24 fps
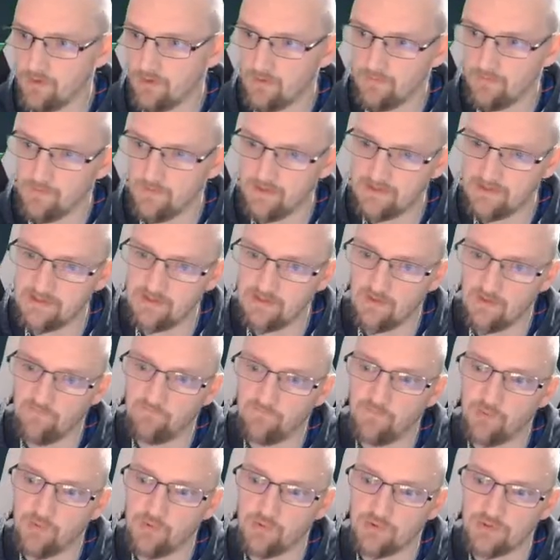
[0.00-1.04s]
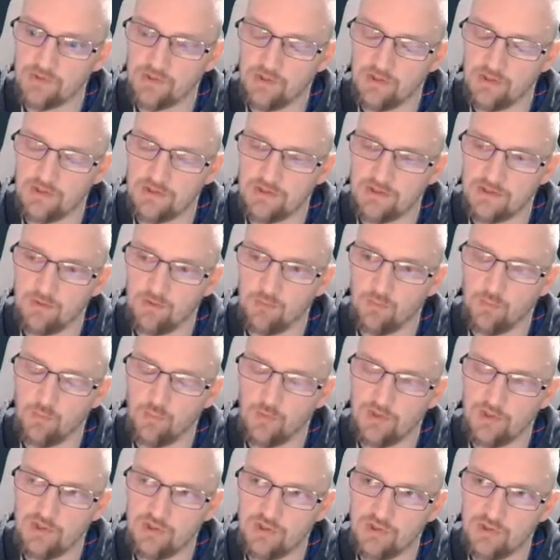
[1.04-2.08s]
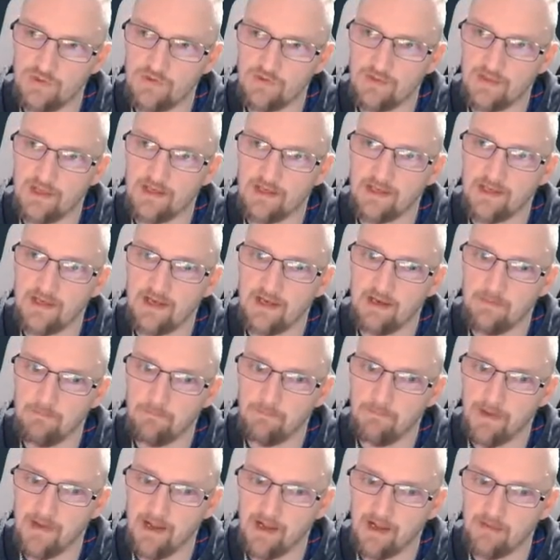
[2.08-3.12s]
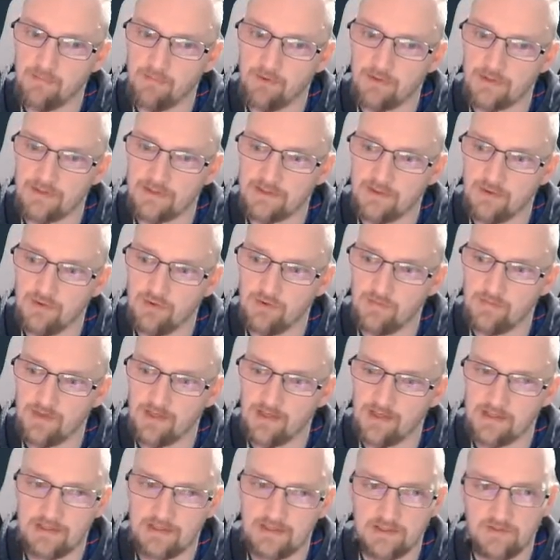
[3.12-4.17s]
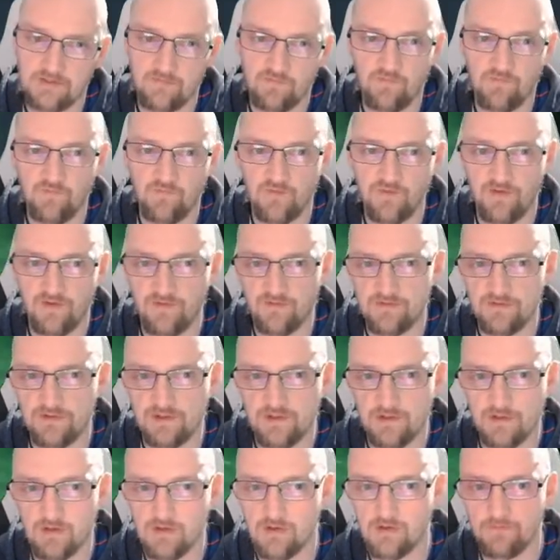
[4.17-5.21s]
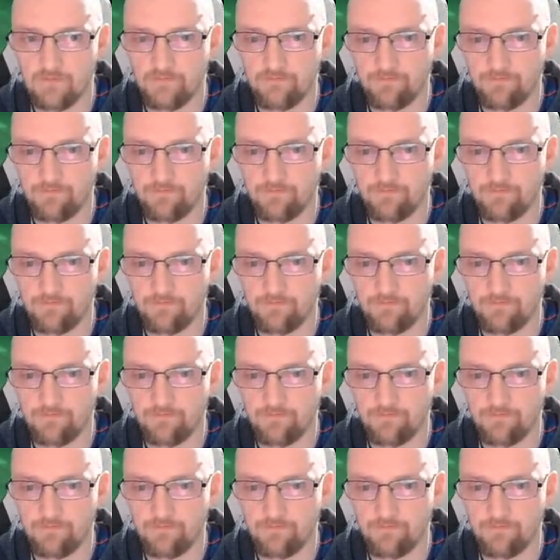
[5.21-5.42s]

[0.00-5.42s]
this is on a 4 turn, so we should then get it back by the time he gets his 5th turn.